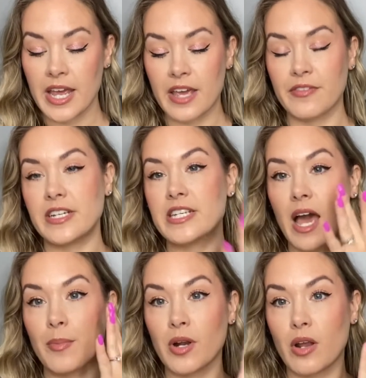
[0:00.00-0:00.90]
if I
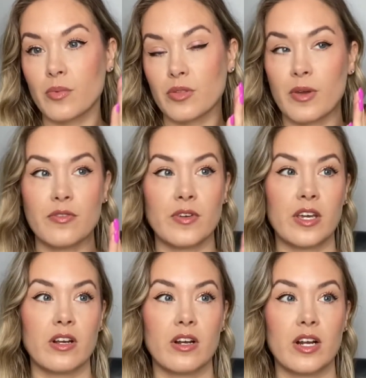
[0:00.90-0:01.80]
tap it on with my
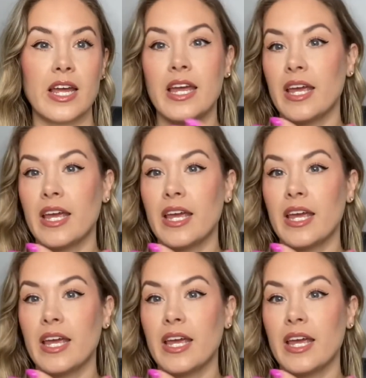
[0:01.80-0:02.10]
finger,